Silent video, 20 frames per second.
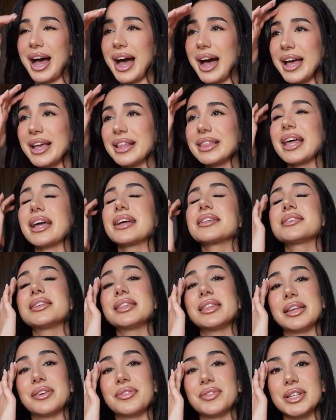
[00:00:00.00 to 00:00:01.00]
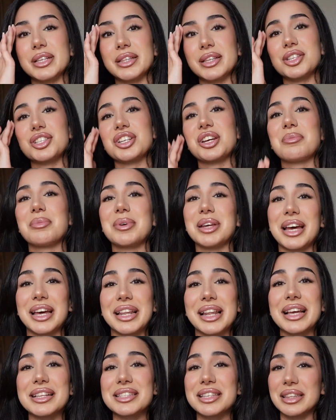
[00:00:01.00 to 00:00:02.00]
I like to lift in the gym and I
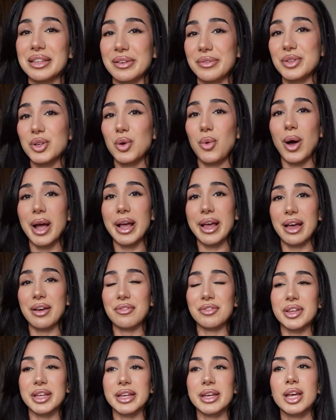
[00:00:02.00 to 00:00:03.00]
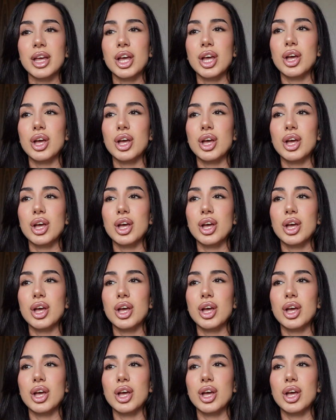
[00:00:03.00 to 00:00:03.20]
like to lift quite heavy.